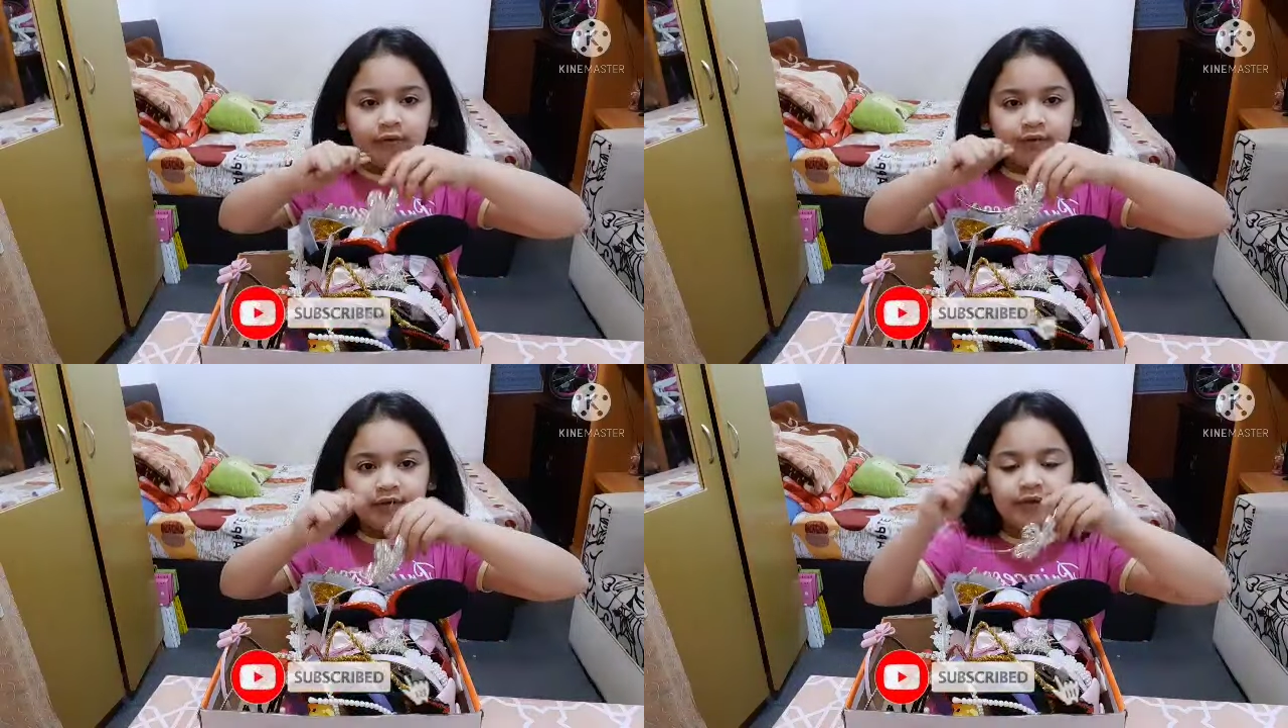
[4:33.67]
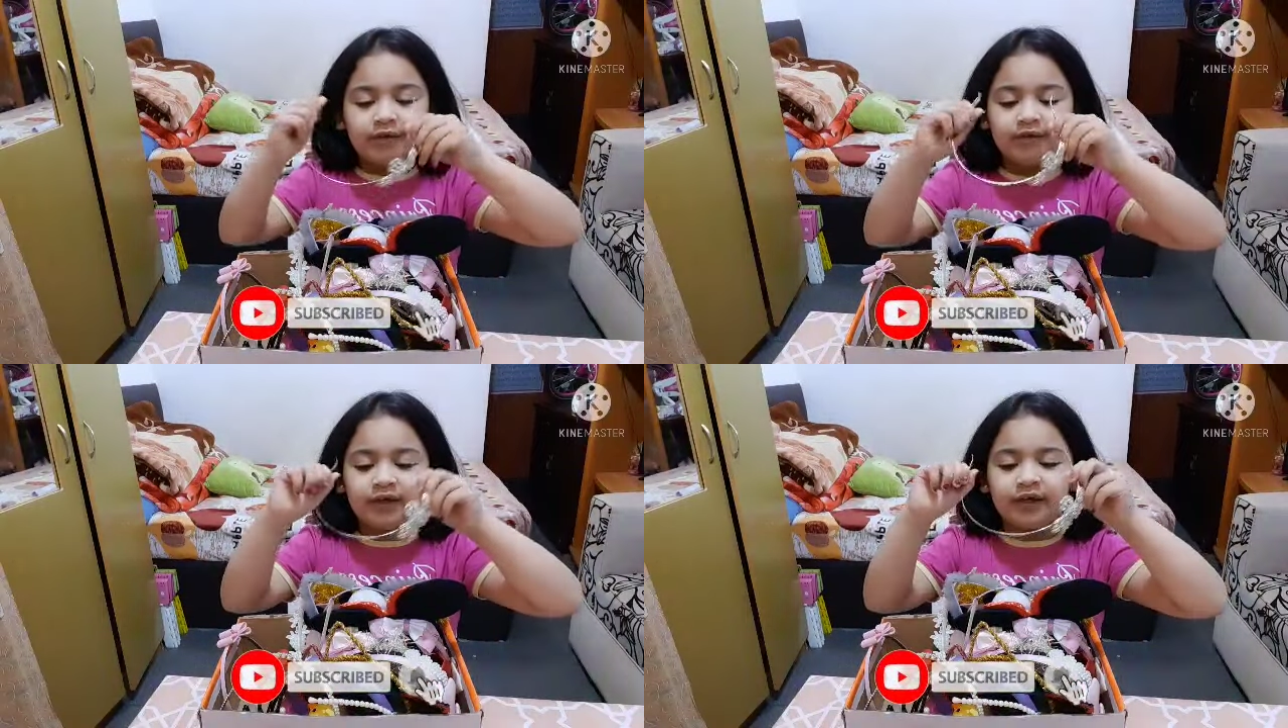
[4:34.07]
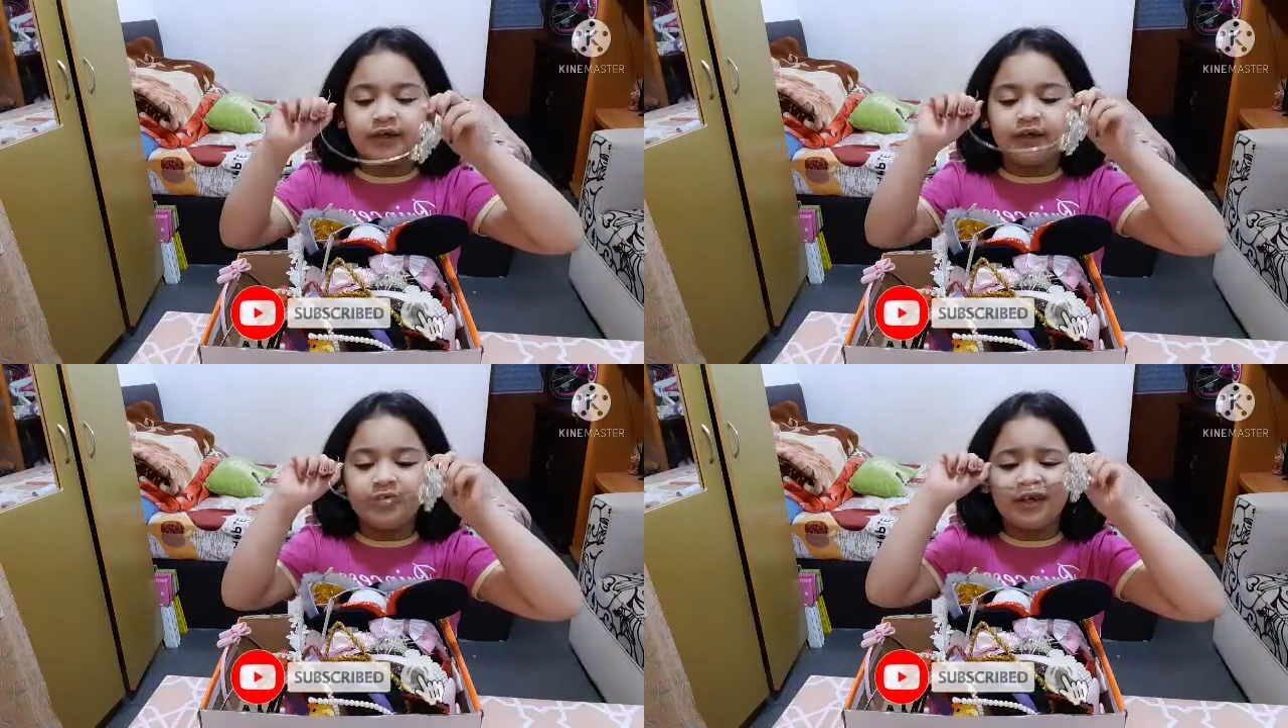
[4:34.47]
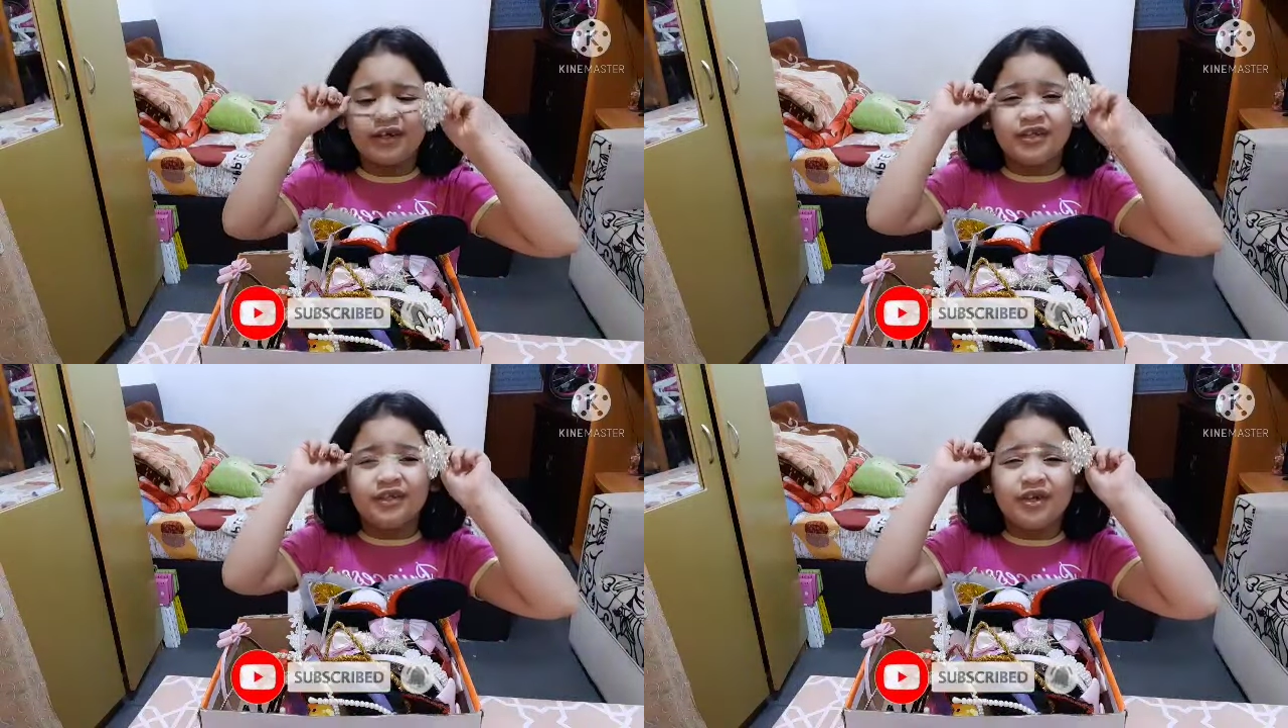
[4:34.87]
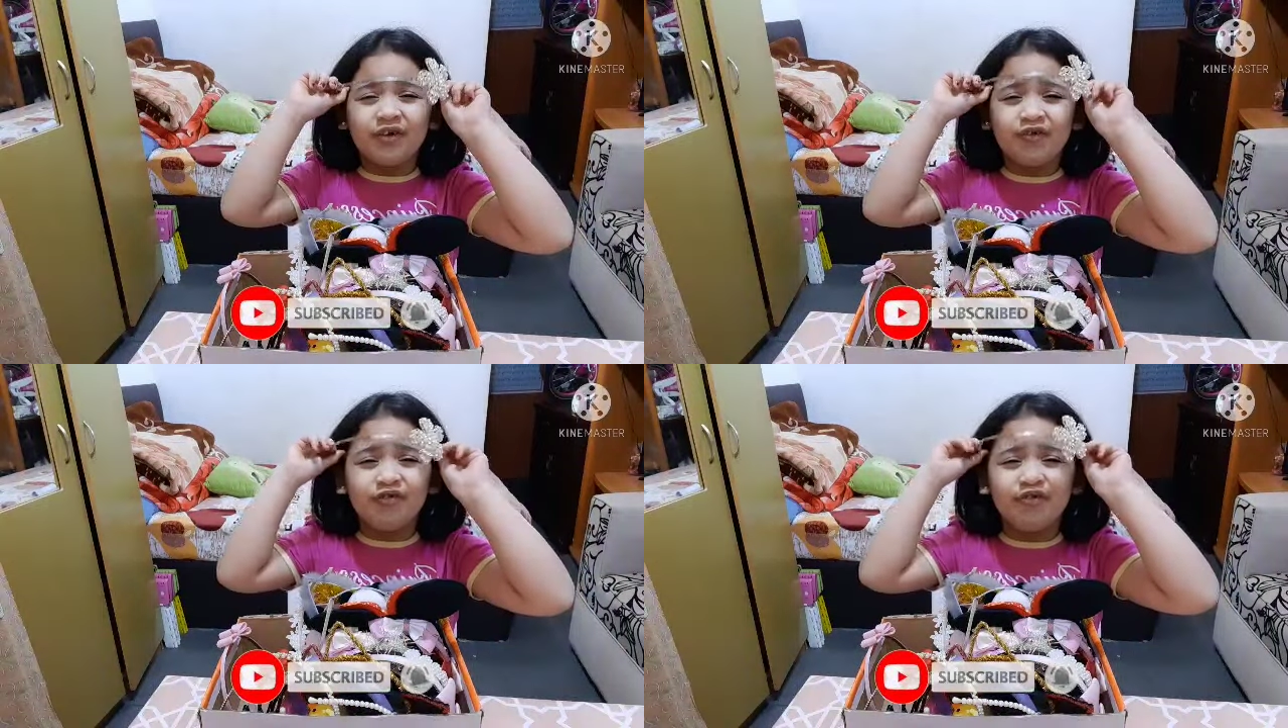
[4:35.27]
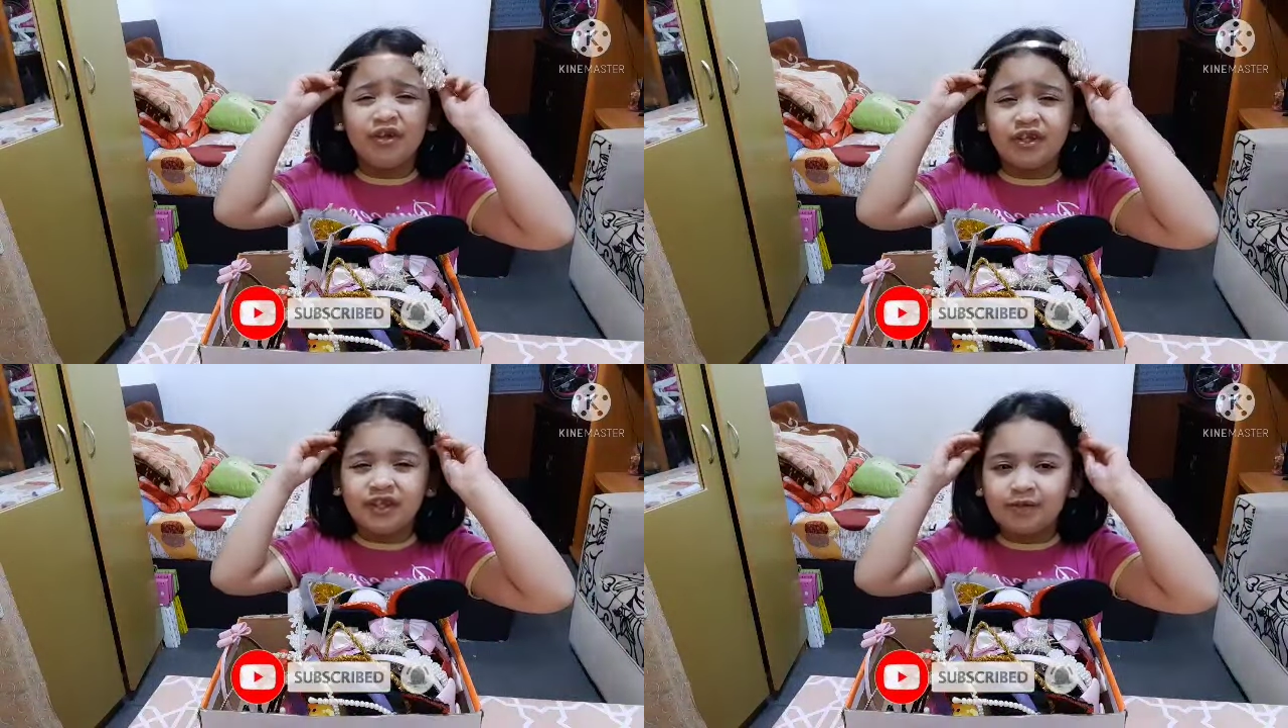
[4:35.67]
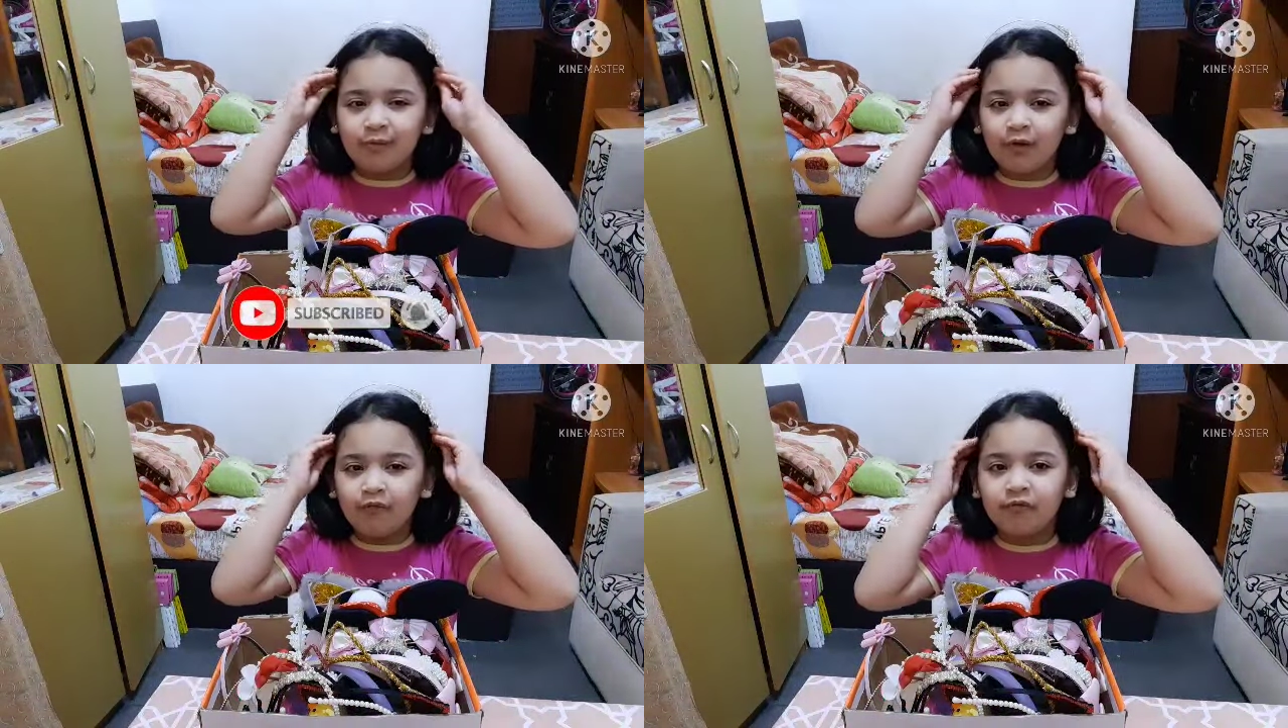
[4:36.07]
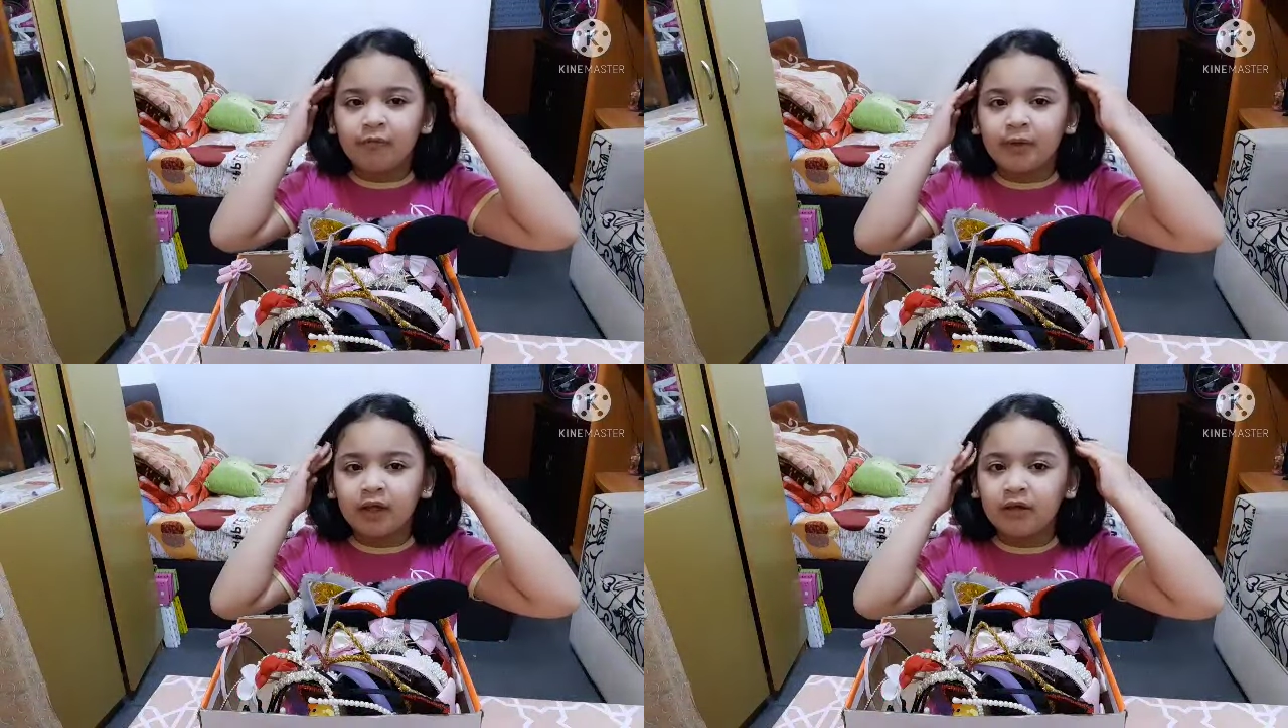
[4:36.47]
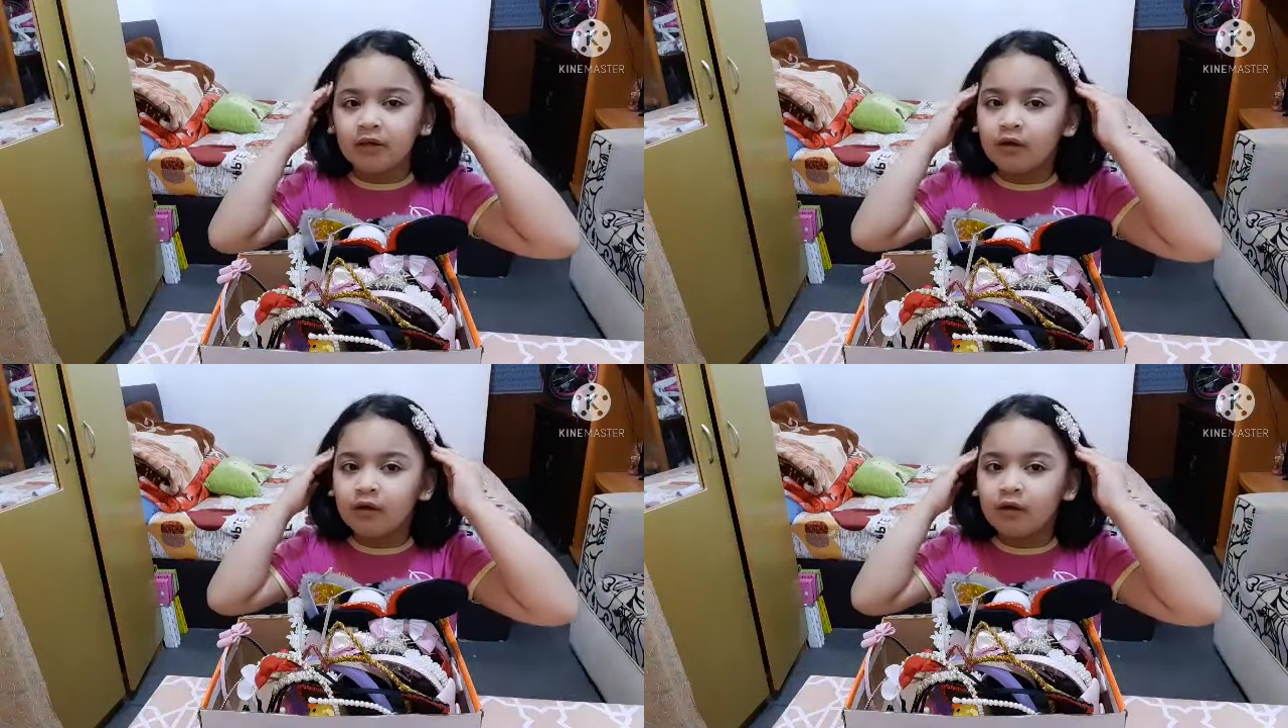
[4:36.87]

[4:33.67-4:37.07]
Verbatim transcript: This little thing is really small for me.